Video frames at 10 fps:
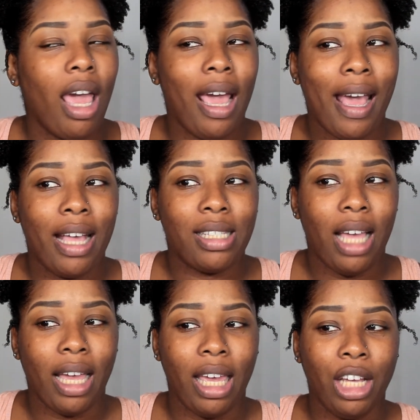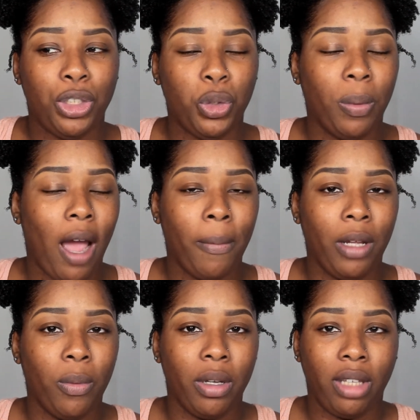as I guess you
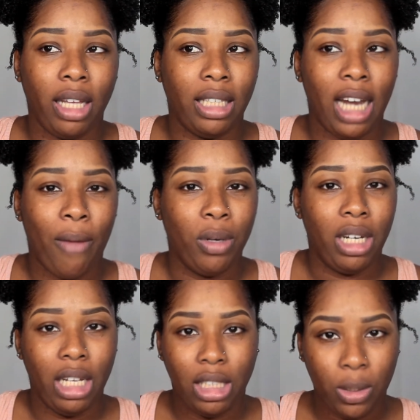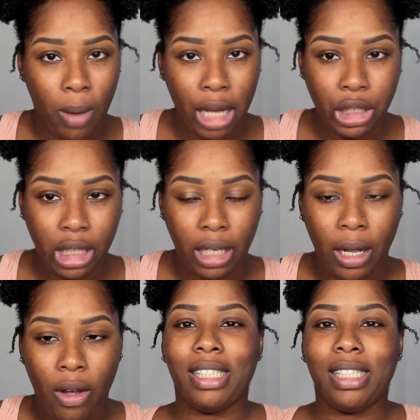probably would think that I would need to wash it.